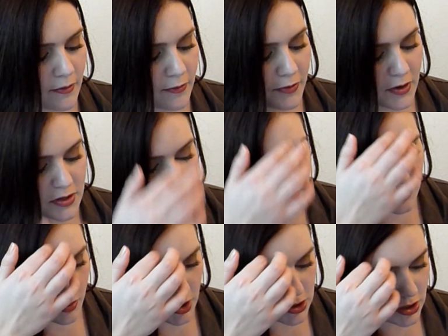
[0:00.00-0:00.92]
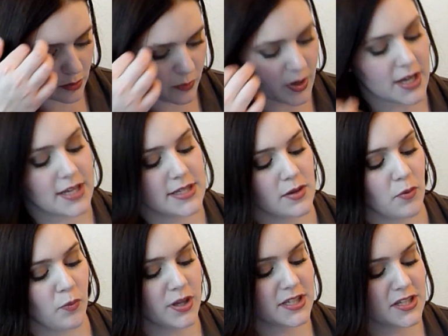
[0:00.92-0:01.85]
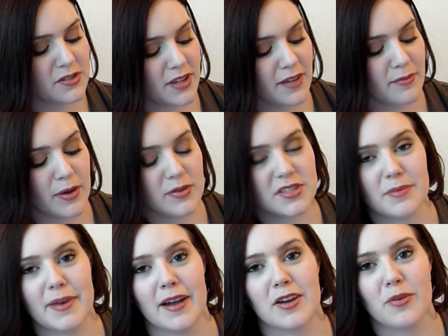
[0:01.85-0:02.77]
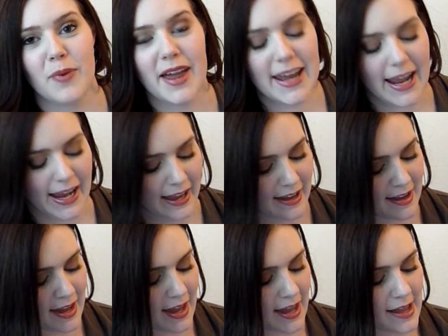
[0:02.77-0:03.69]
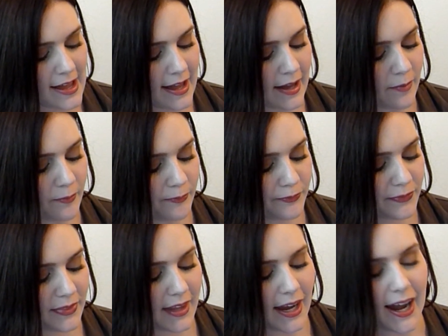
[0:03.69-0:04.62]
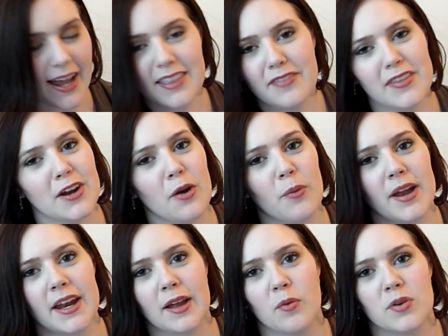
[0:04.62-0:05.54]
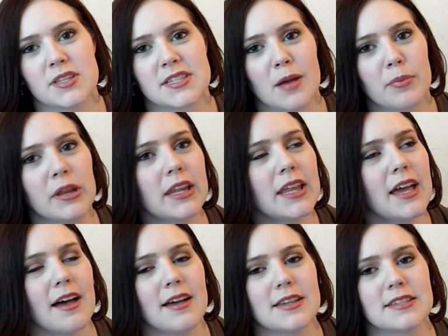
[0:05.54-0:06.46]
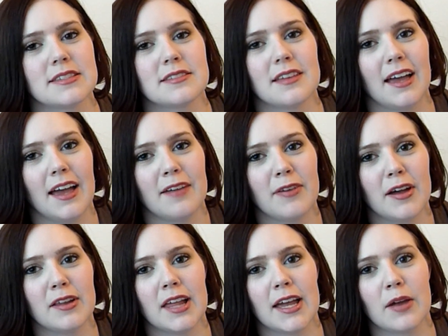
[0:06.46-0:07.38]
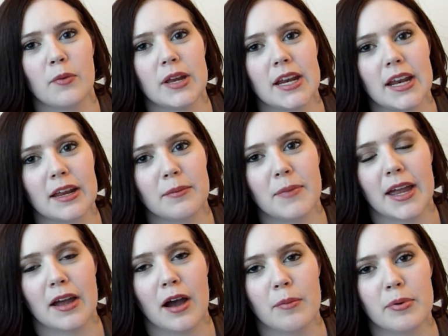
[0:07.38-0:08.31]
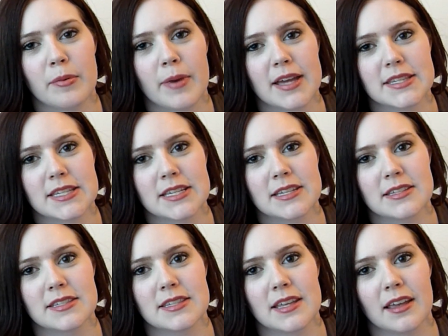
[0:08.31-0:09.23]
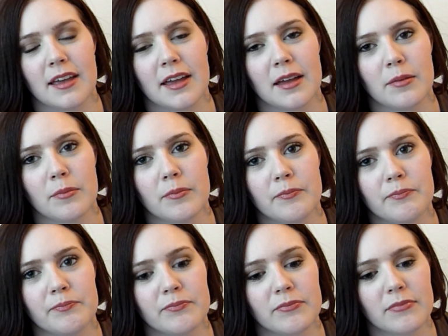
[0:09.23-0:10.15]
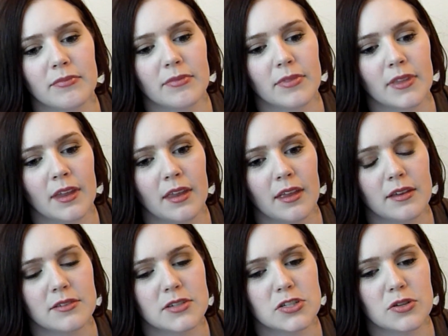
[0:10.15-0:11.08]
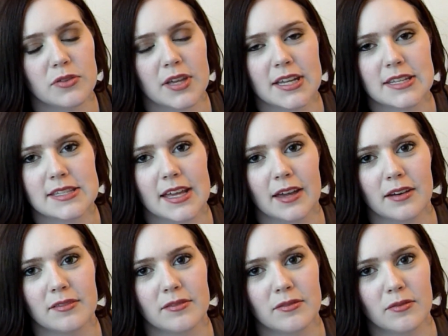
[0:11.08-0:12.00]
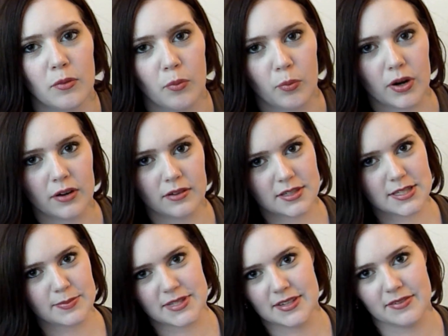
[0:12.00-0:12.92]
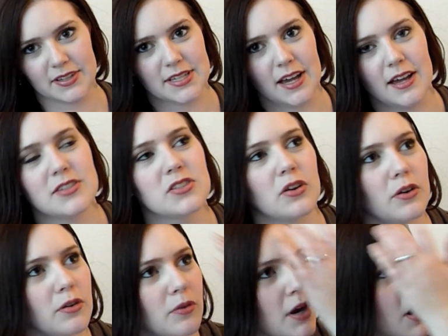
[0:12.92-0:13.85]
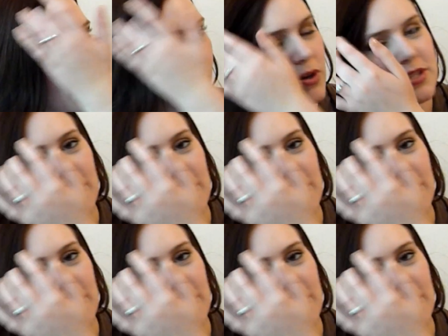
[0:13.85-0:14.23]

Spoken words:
First question was, what did you love most about your wedding? I love that our wedding was completely us. I felt like we didn't make compromises to do things that weren't specific to us or weren't